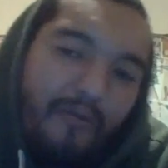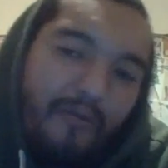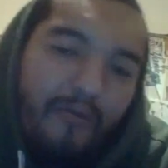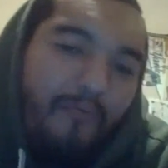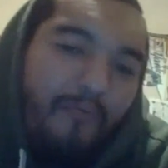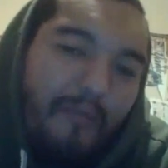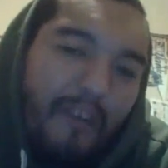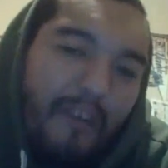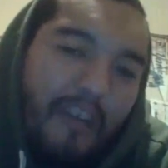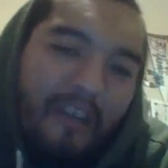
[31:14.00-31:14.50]

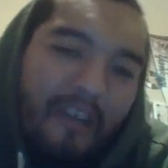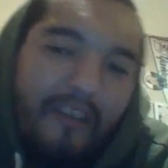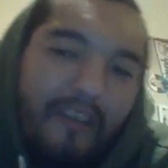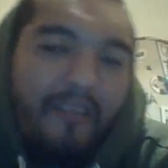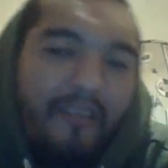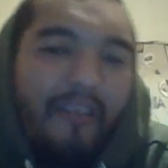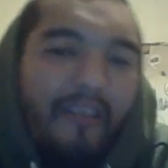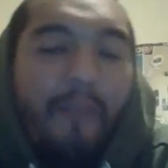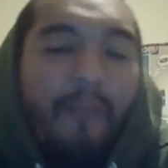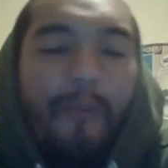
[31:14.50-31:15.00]
True, but I
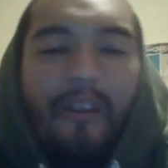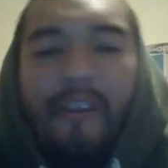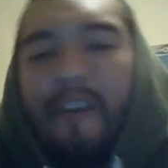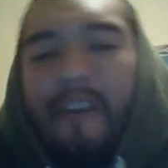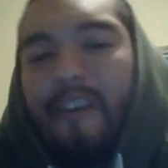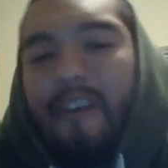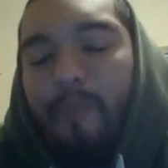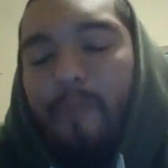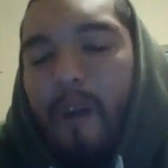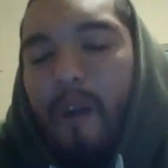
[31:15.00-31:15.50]
guess
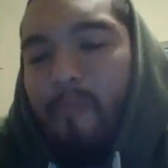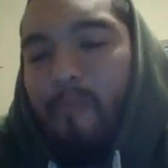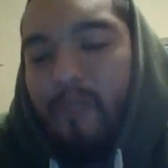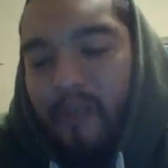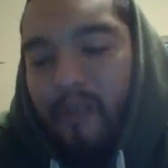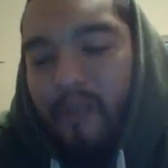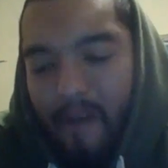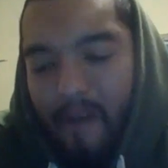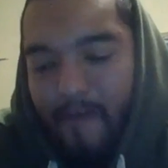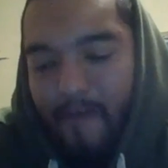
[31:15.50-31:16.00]
they
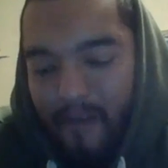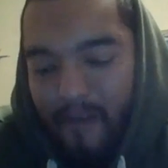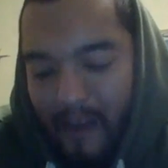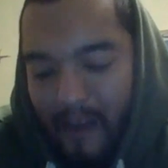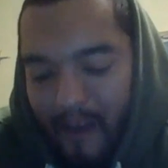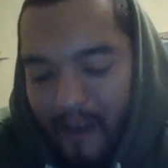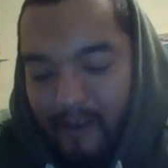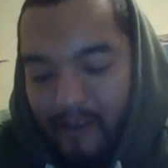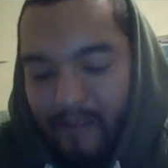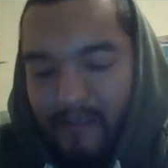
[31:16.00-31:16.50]
probably have
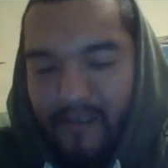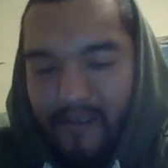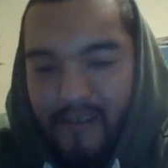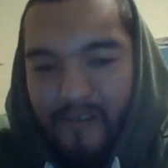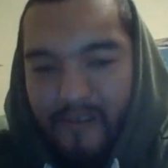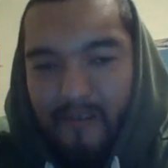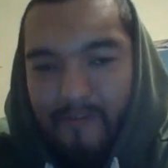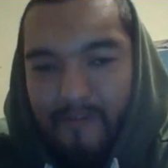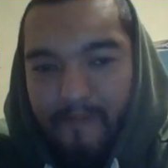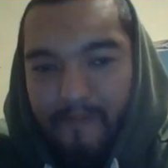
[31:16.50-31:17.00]
that in
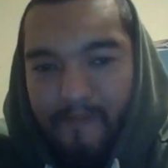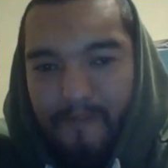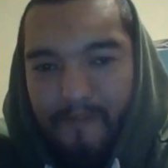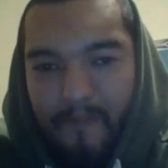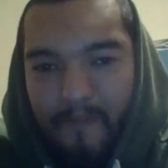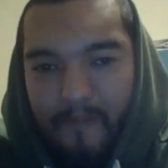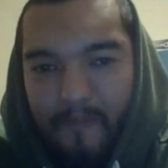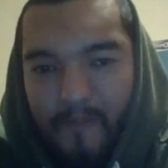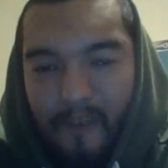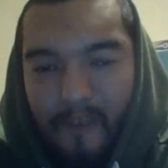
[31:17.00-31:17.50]
their
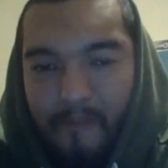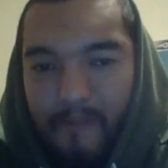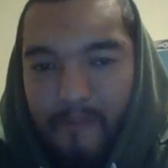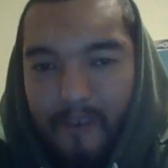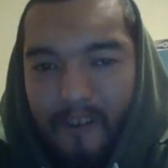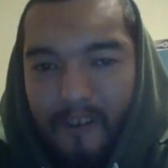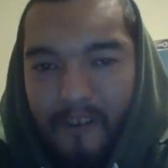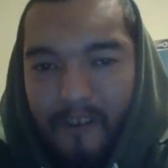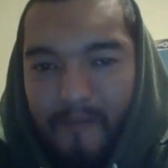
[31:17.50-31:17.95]
company